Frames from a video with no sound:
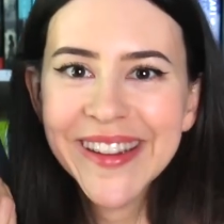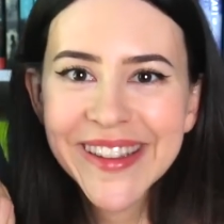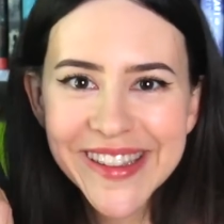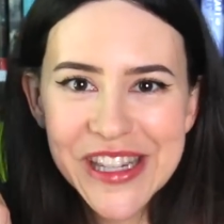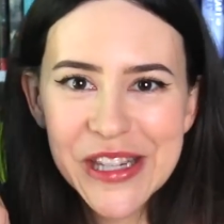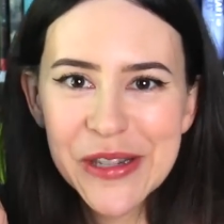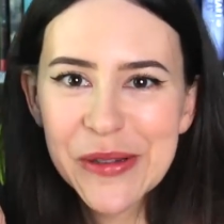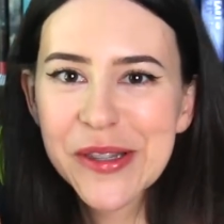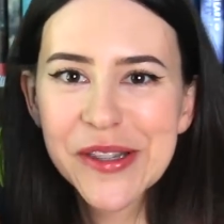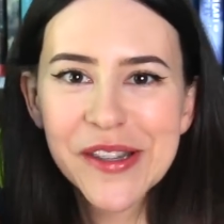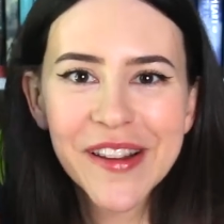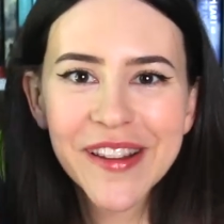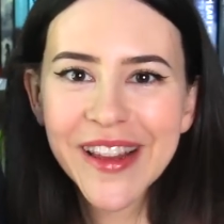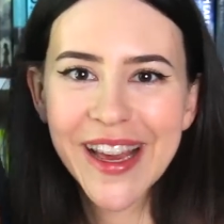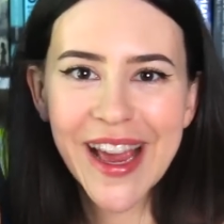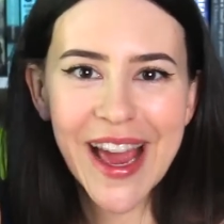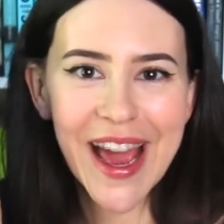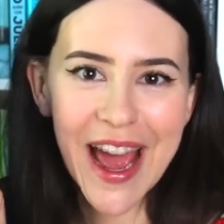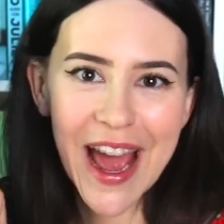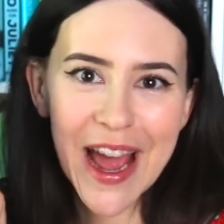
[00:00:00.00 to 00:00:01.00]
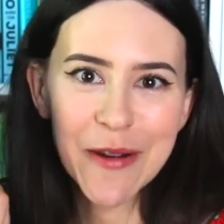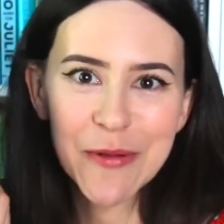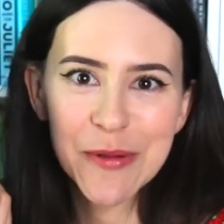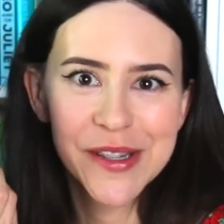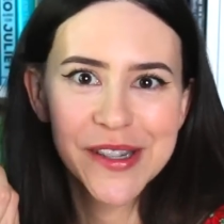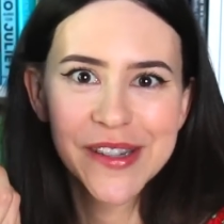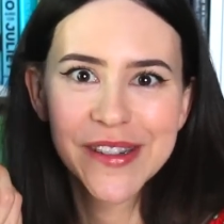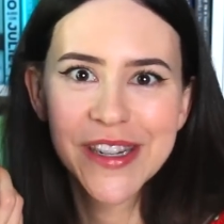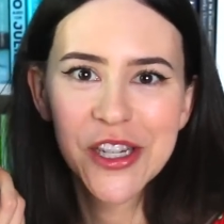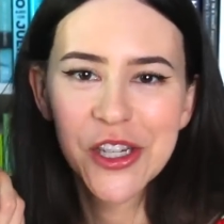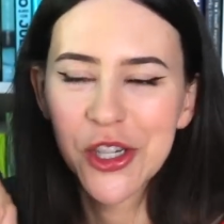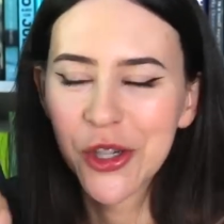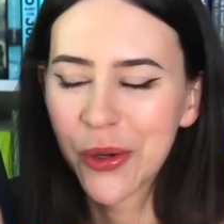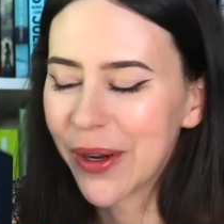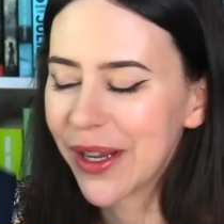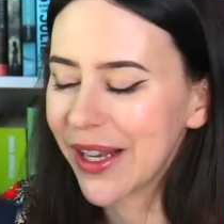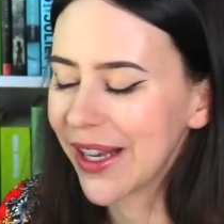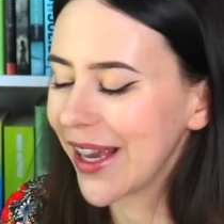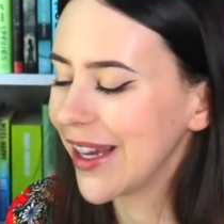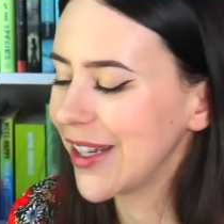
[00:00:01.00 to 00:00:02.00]
So it's not like I, I wasn't
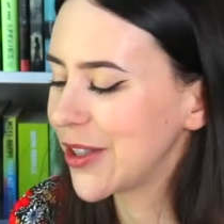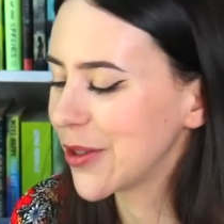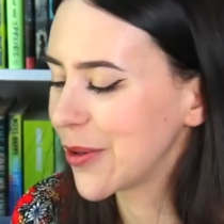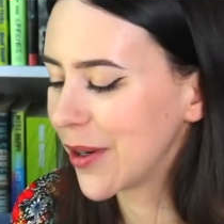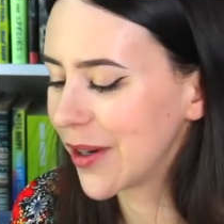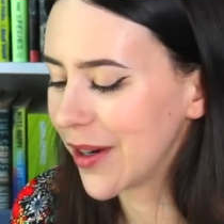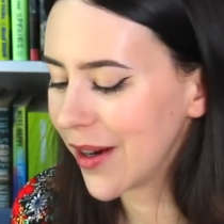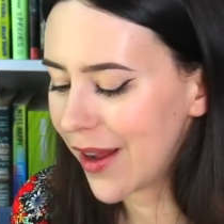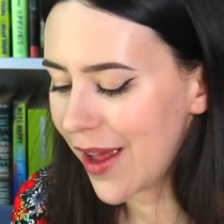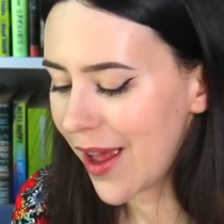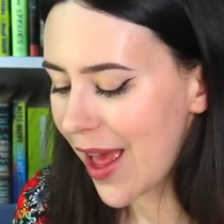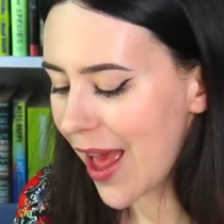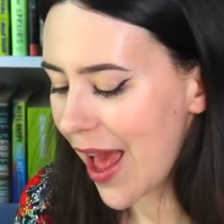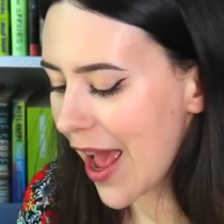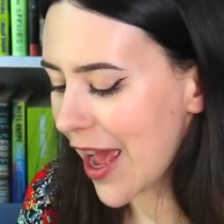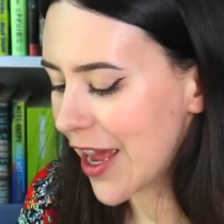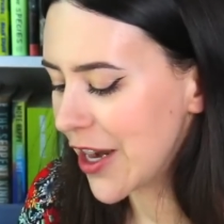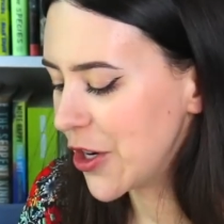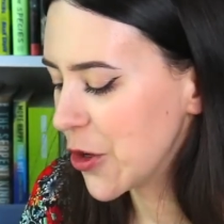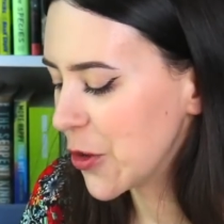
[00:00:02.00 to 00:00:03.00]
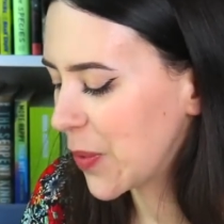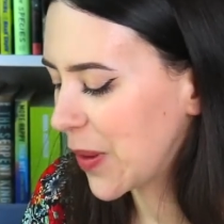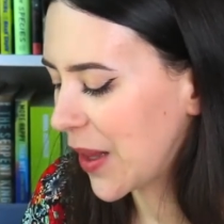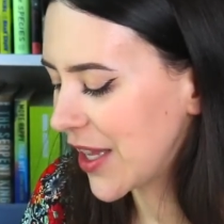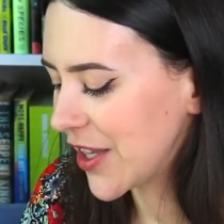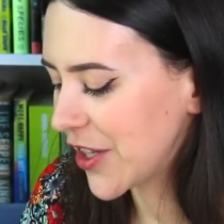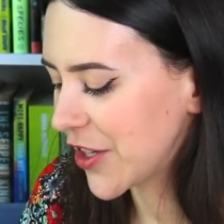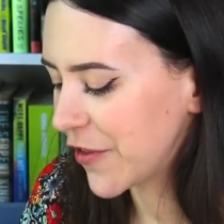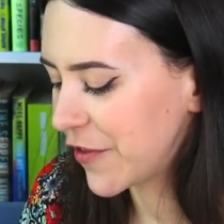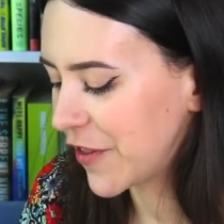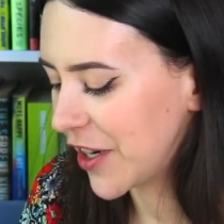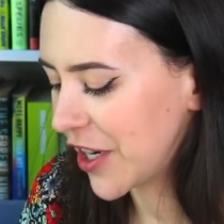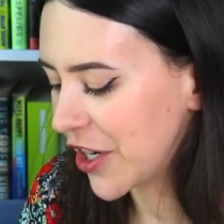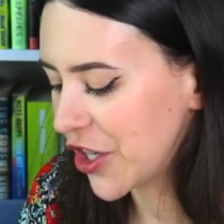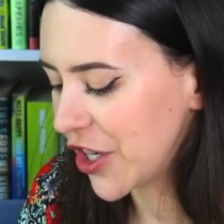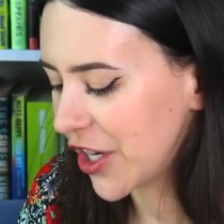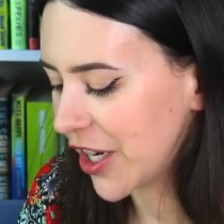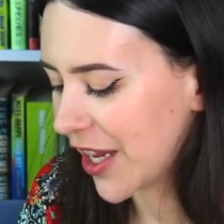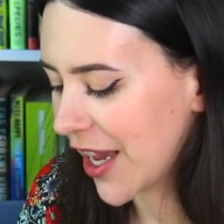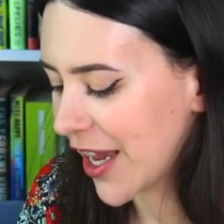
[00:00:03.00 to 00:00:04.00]
enjoying it or I had no plans of
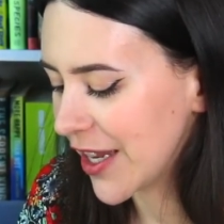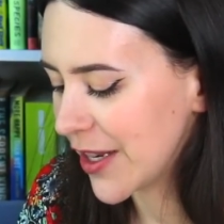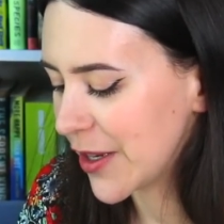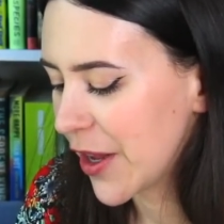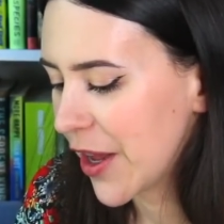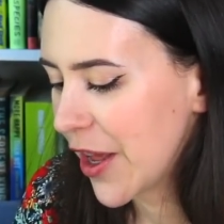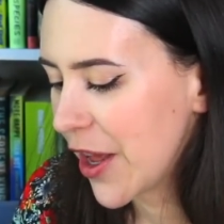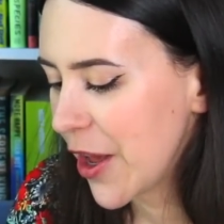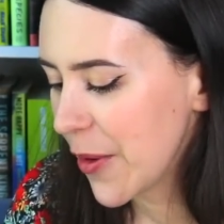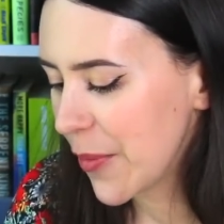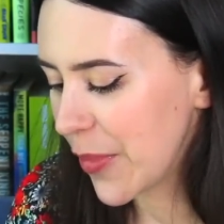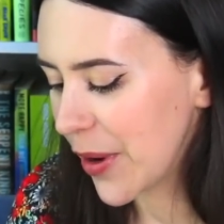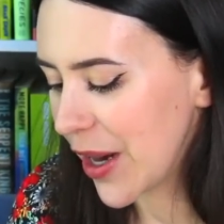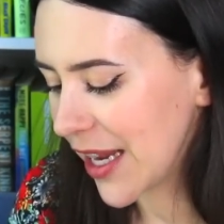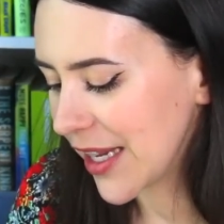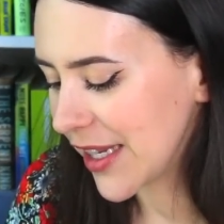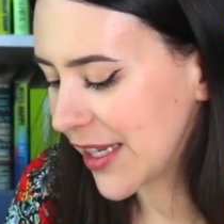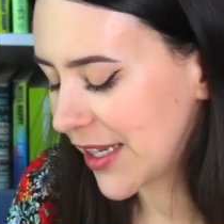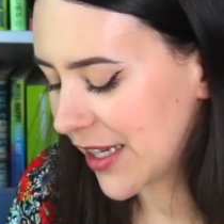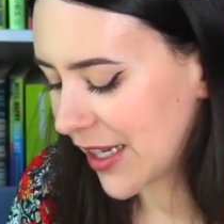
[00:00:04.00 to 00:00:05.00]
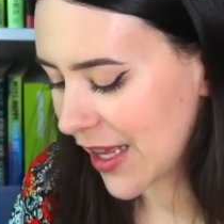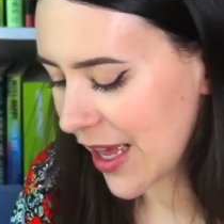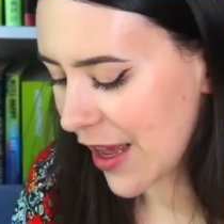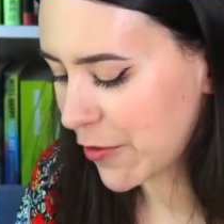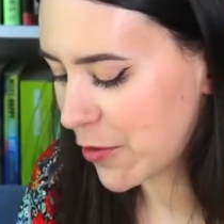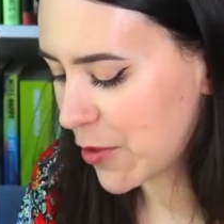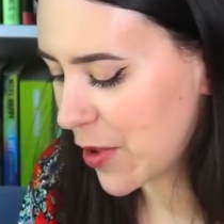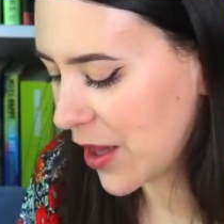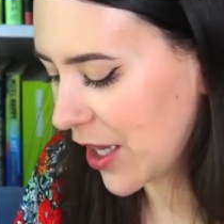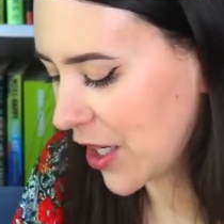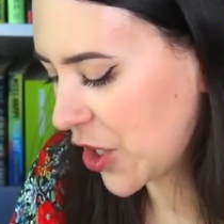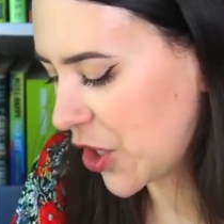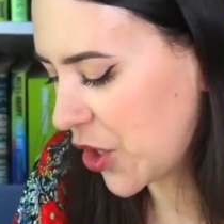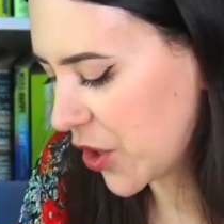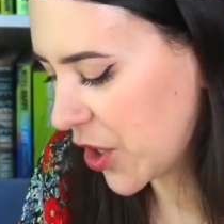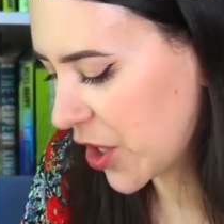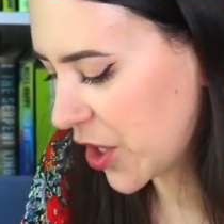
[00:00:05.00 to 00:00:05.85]
finishing it, but I still have, what, like two